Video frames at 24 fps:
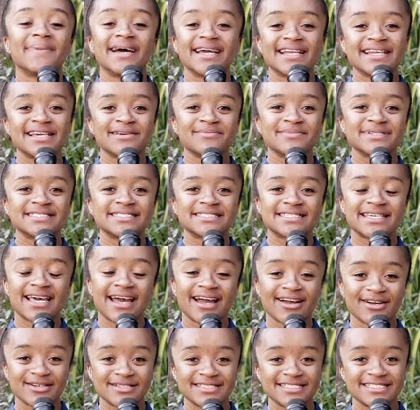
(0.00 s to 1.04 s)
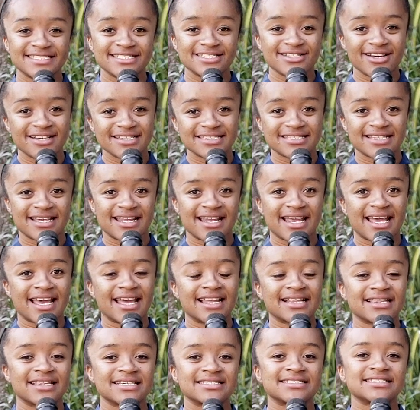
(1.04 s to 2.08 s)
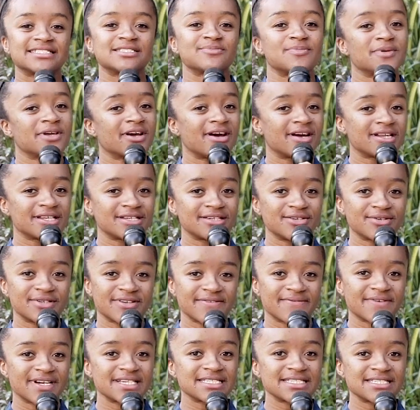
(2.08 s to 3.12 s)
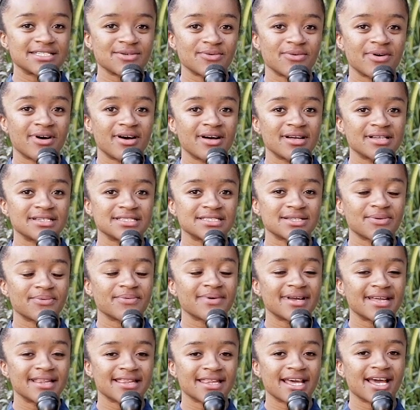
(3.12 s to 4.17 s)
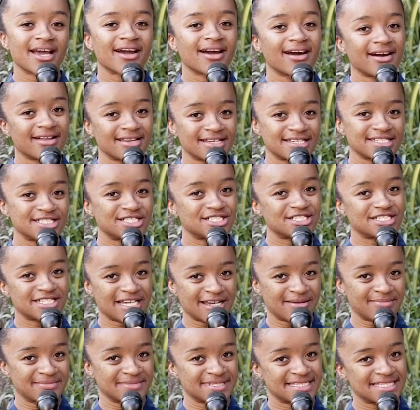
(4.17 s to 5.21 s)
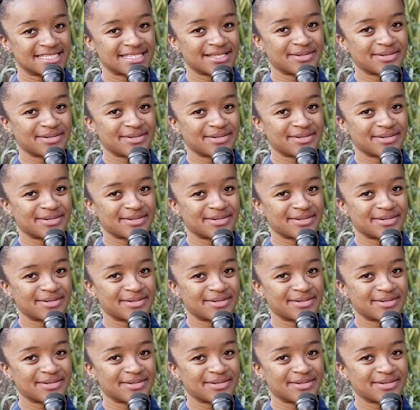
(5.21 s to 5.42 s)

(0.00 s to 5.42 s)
My name is Caroldine Johnson, and this is Beyond University Walls with College Gems.